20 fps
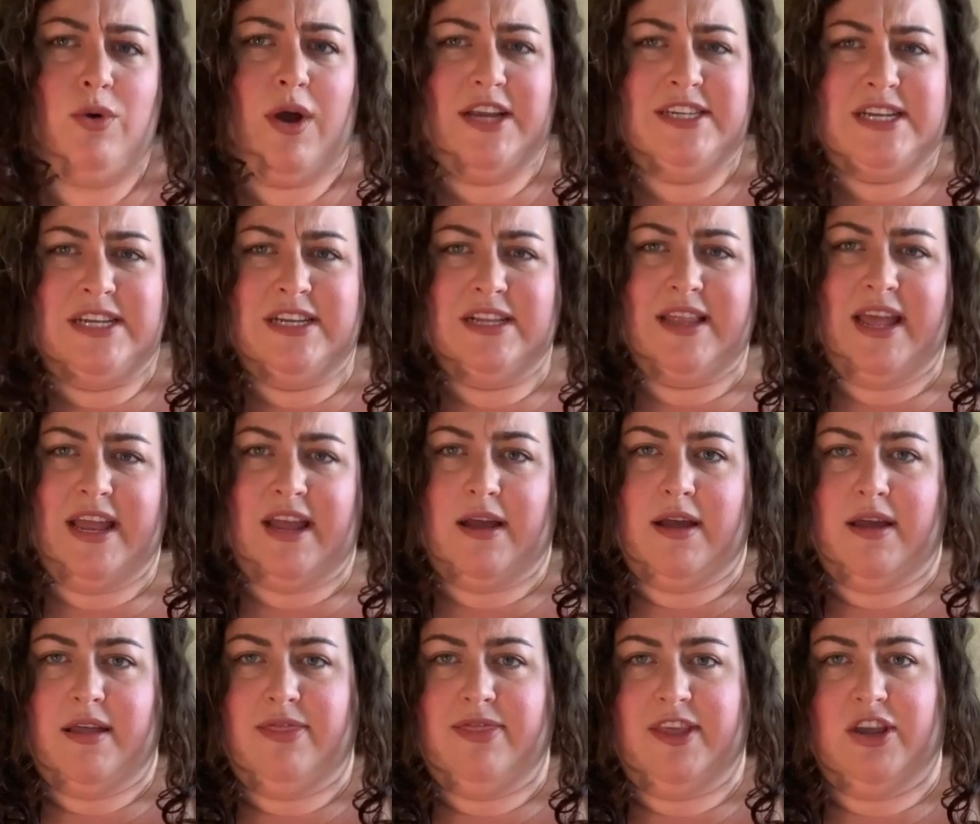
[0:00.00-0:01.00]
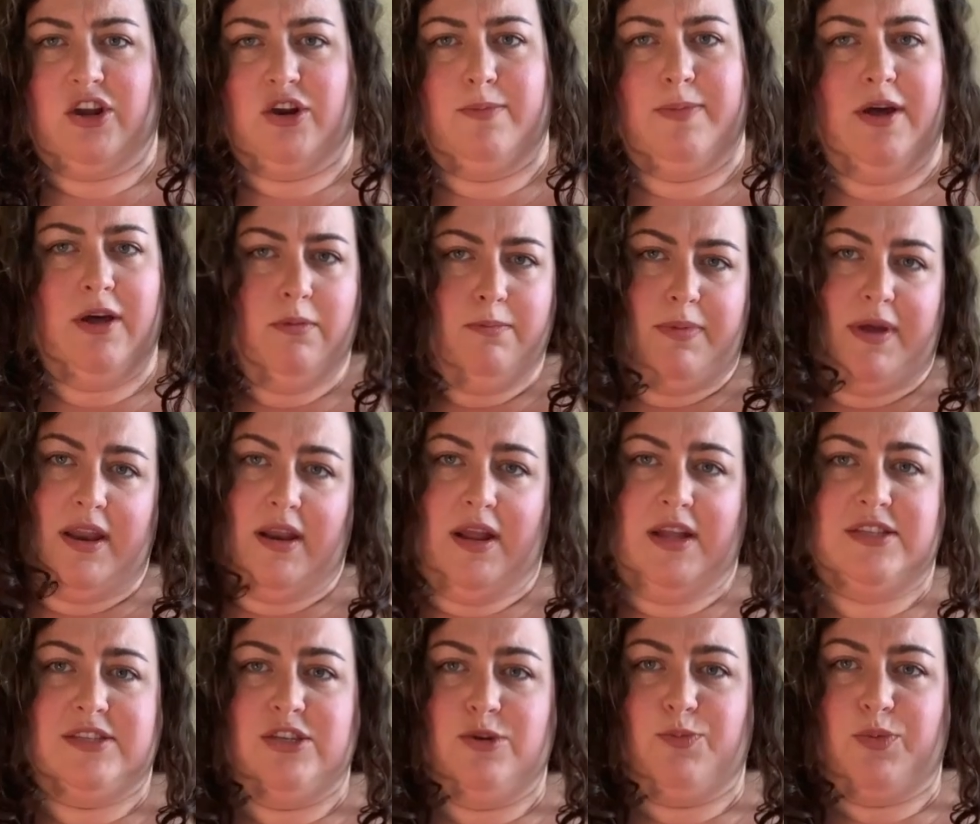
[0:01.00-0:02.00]
I tend to like a thicker belt, but
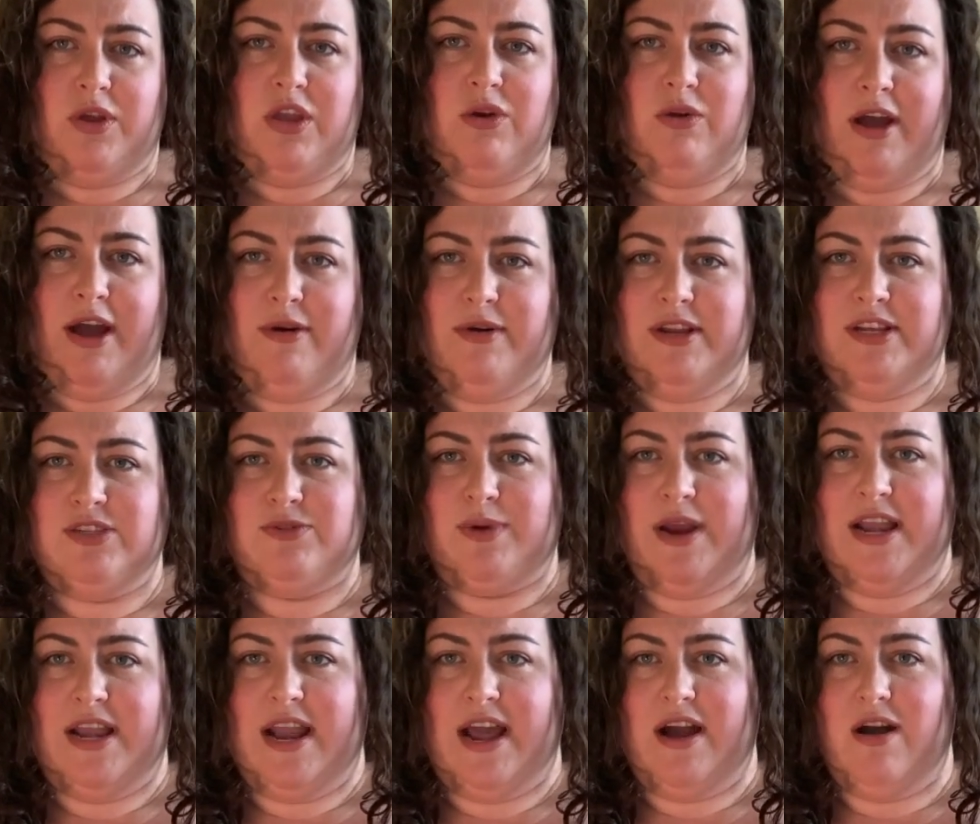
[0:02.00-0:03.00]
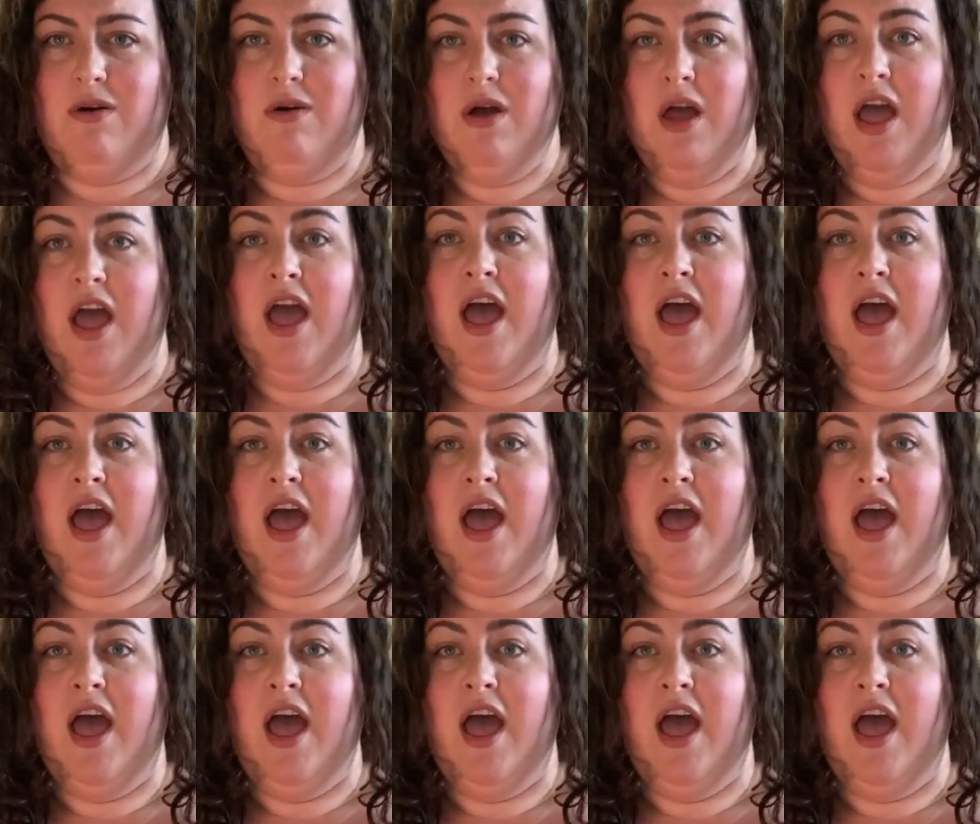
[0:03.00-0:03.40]
it's super cute how it is right now.